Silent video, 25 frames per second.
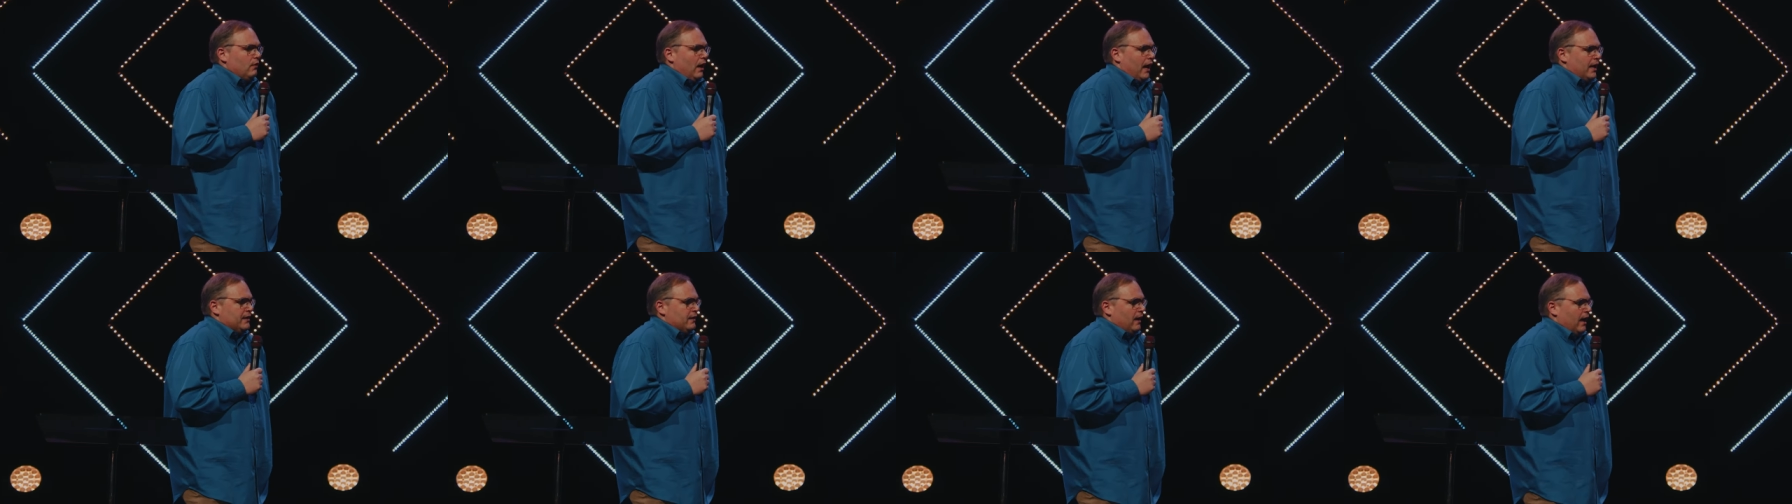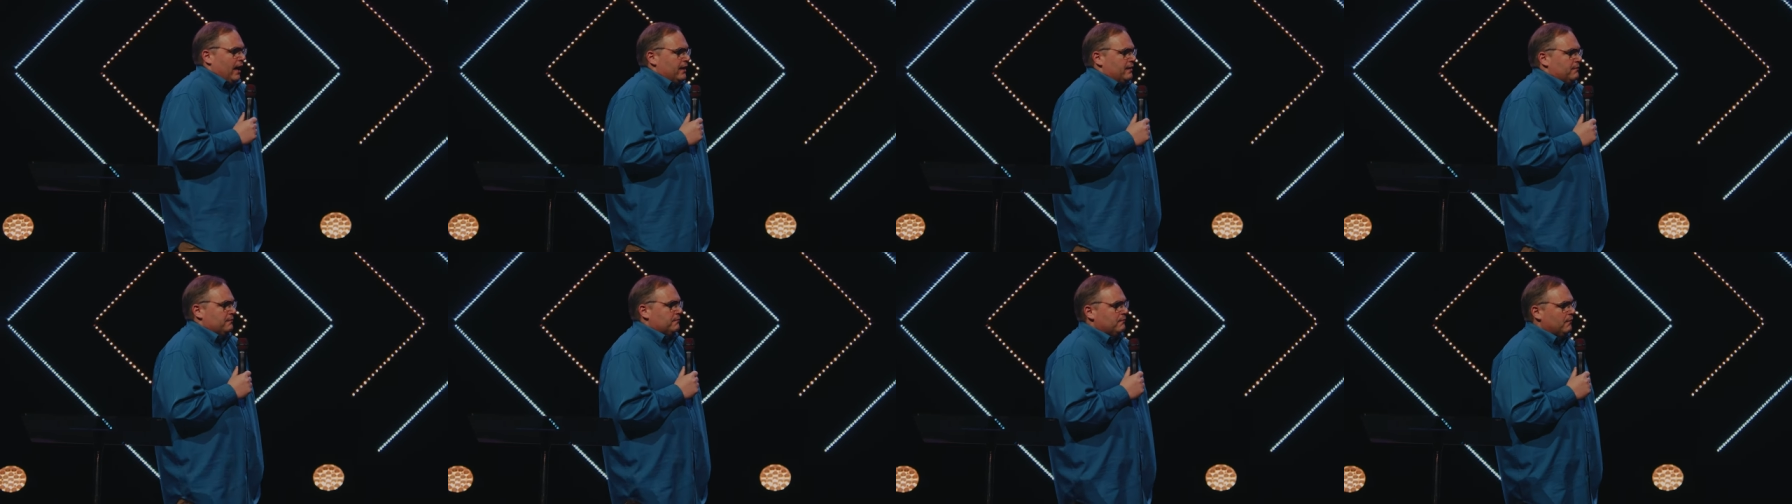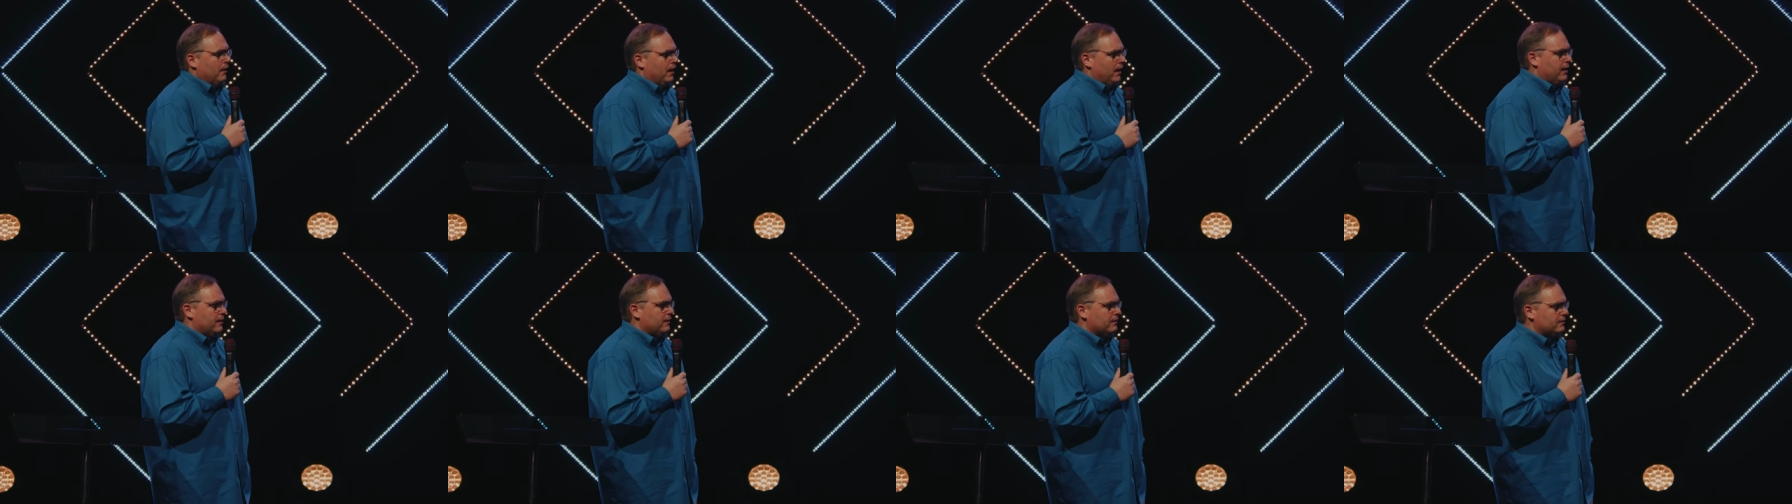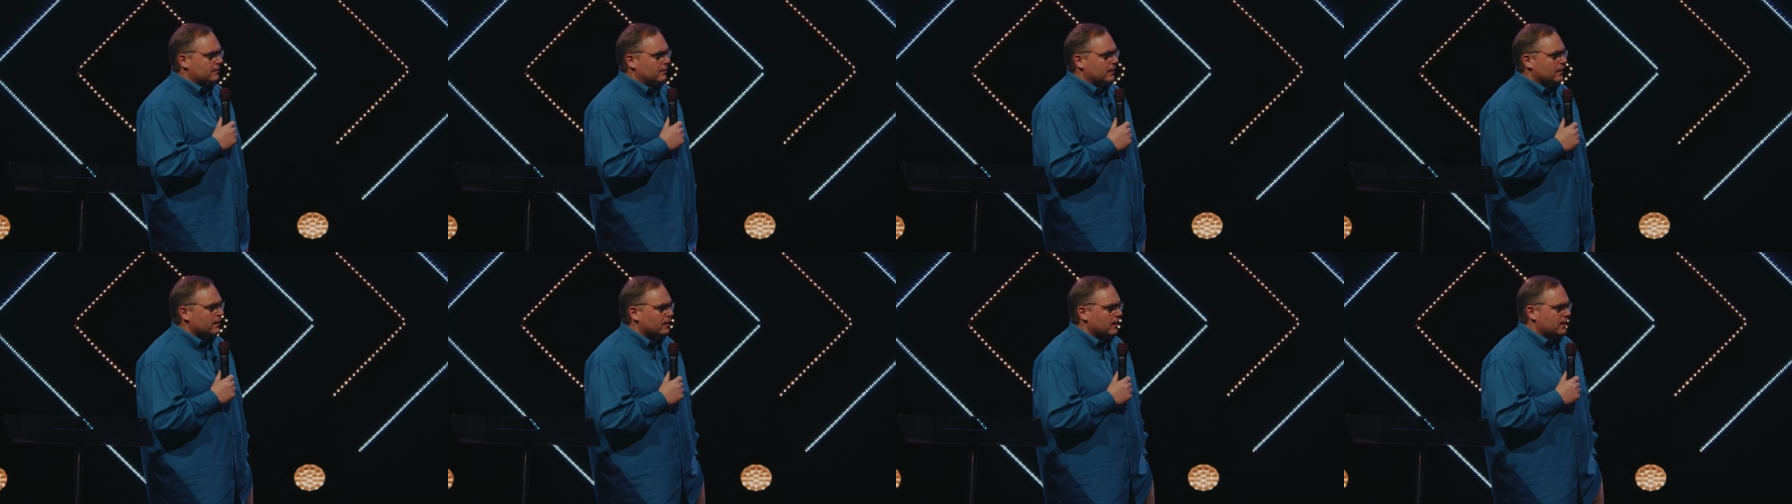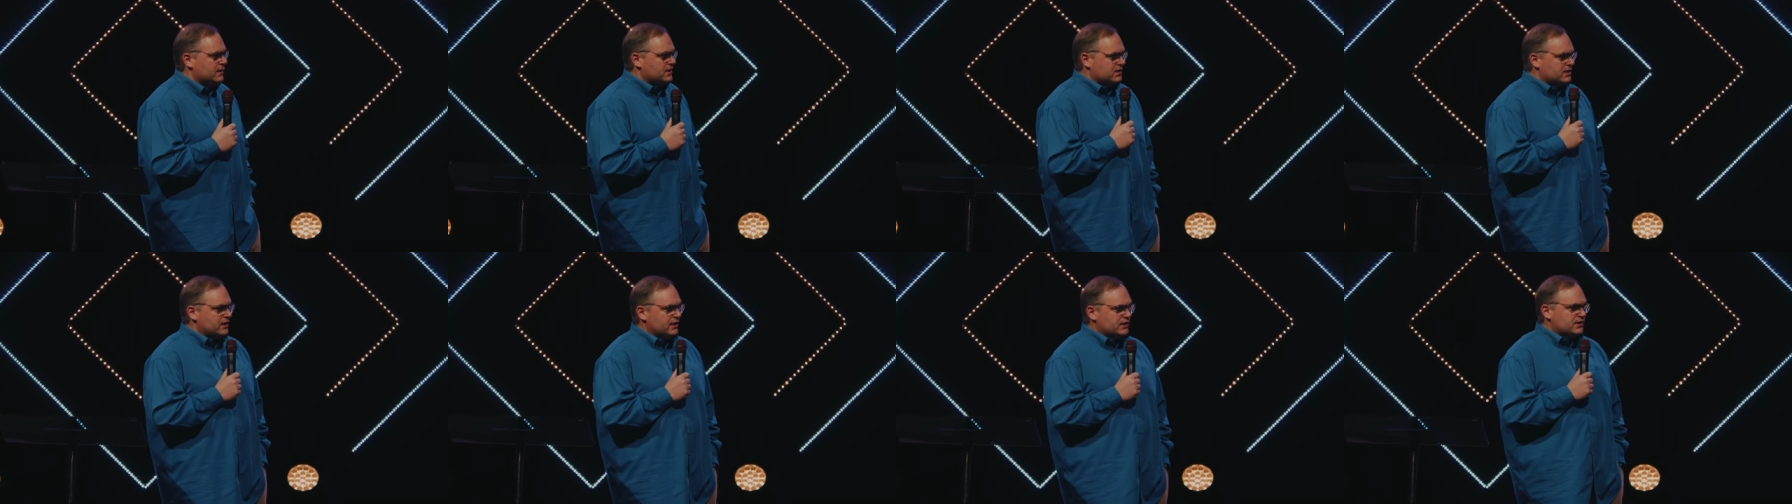I, I, I
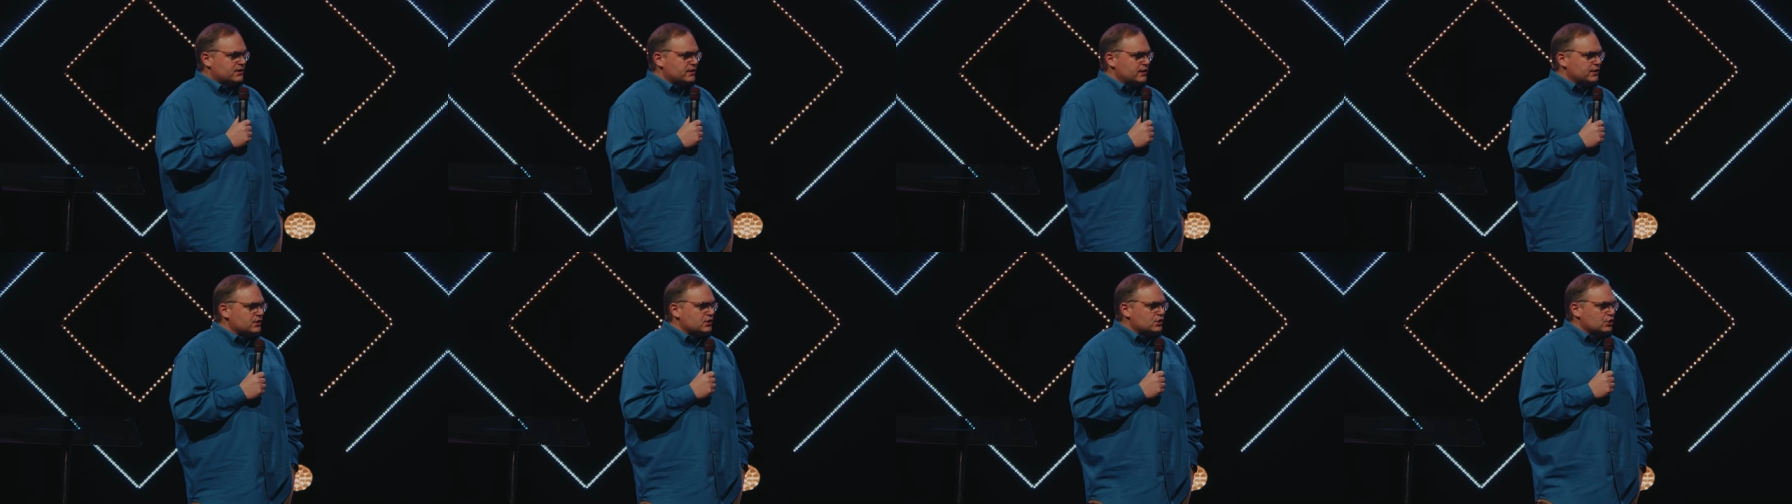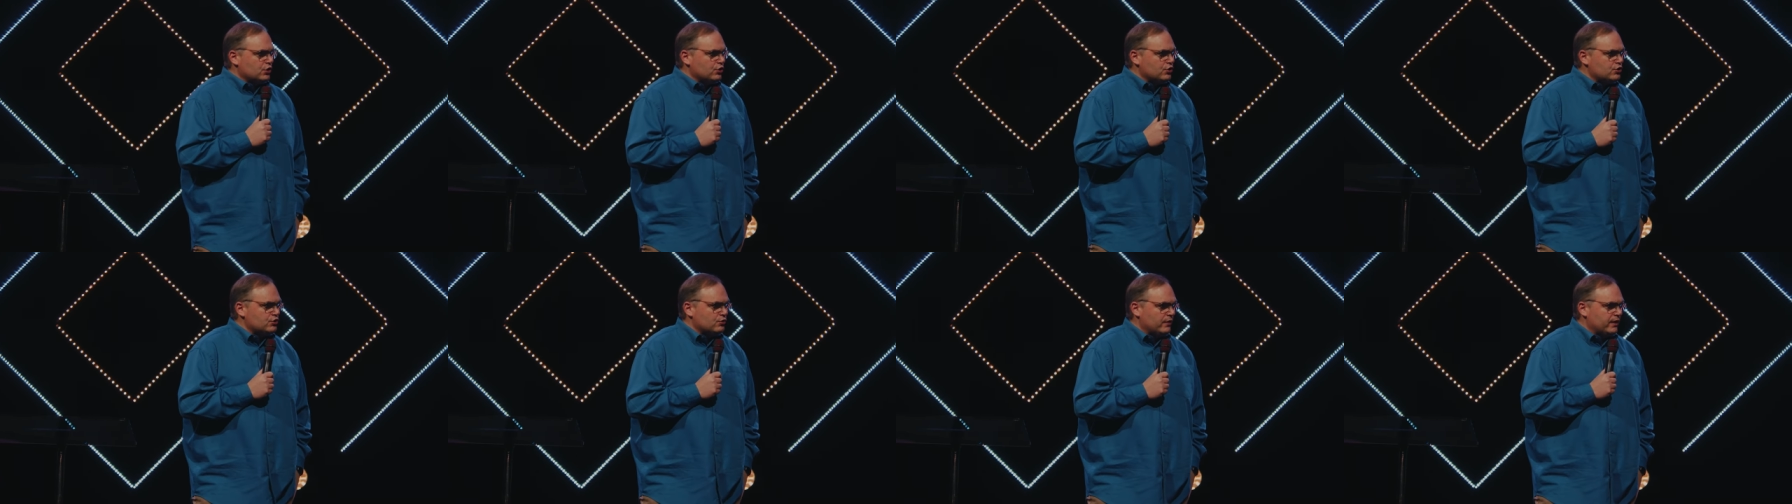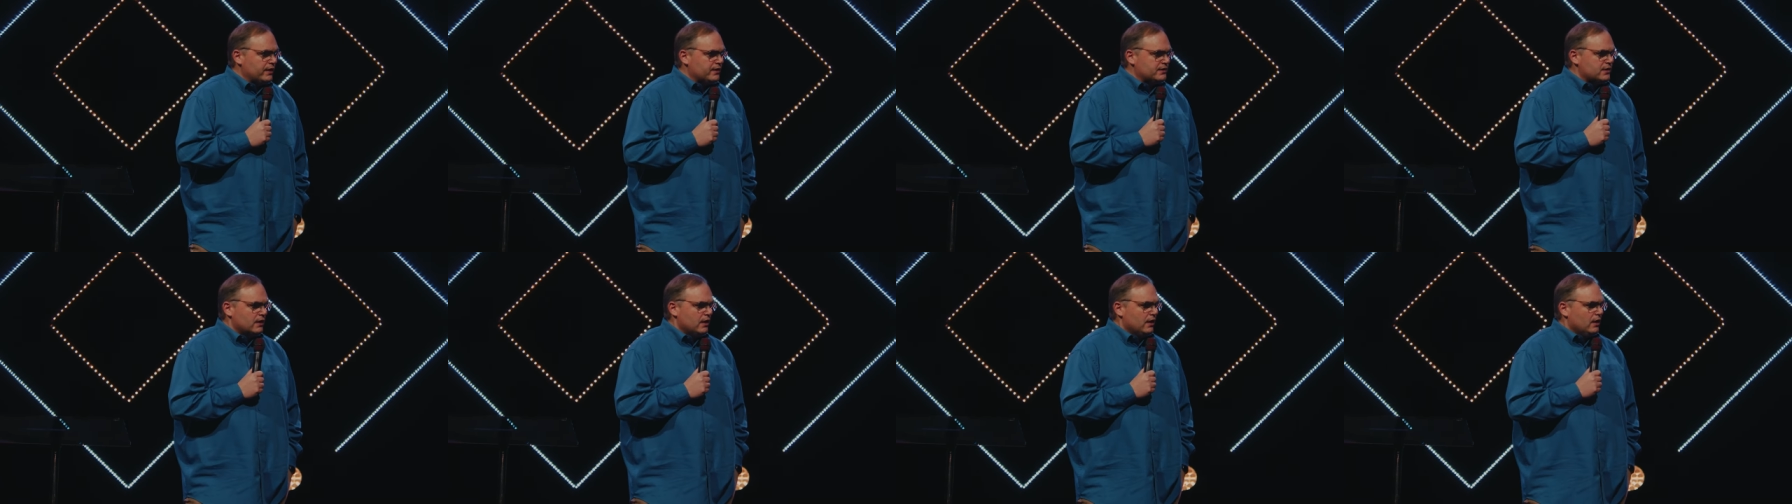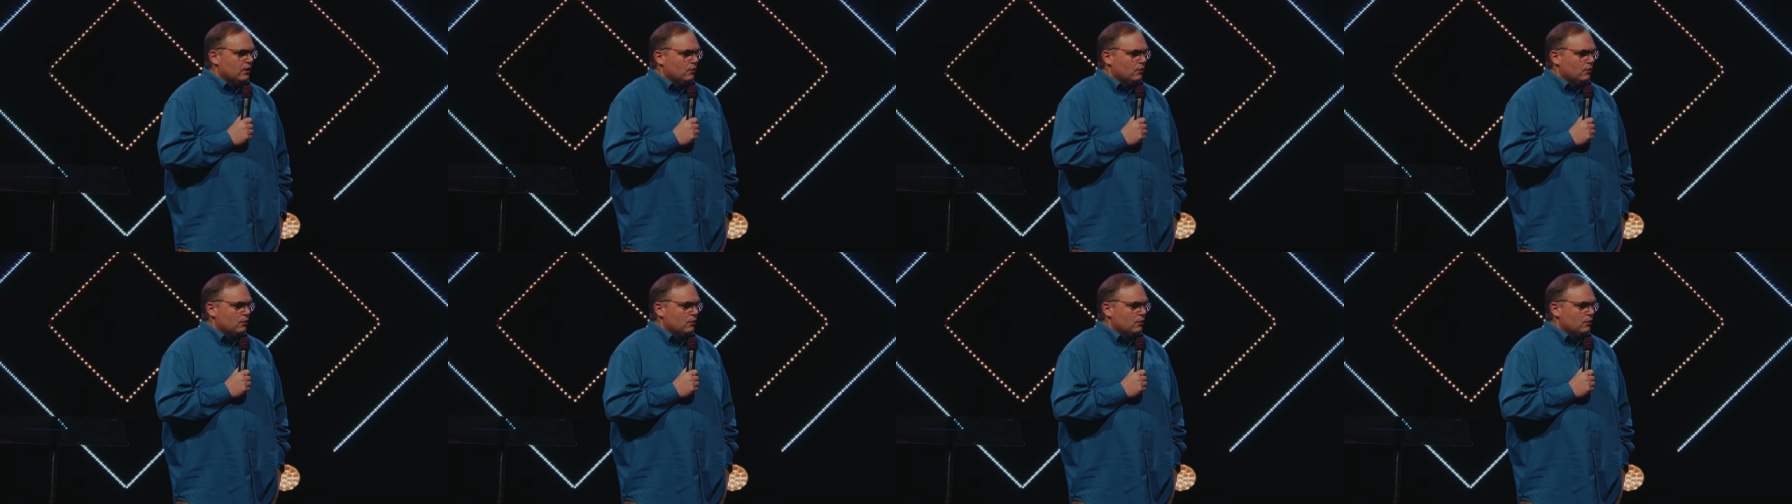assist in surgeries.